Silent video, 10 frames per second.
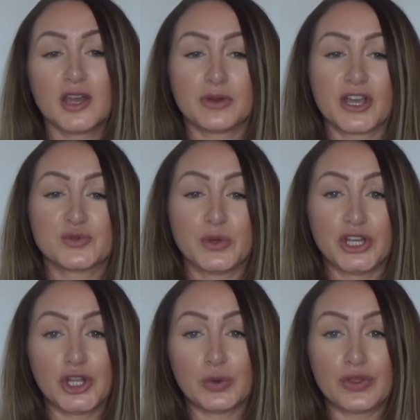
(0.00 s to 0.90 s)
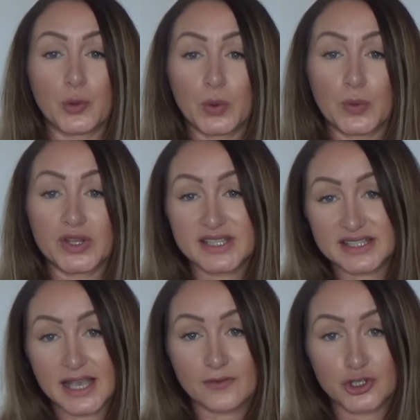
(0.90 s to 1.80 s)
because we knew that we
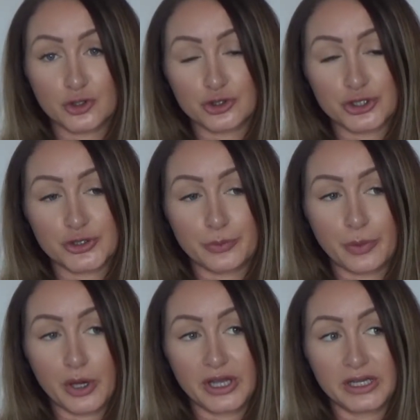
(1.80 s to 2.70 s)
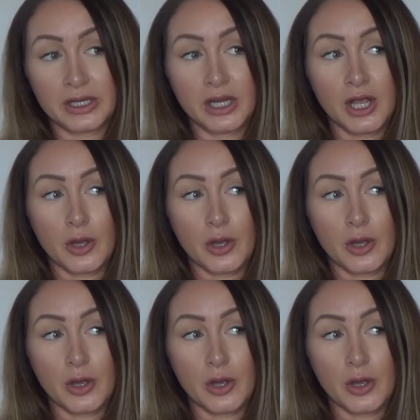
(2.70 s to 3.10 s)
wanted to have children at some point,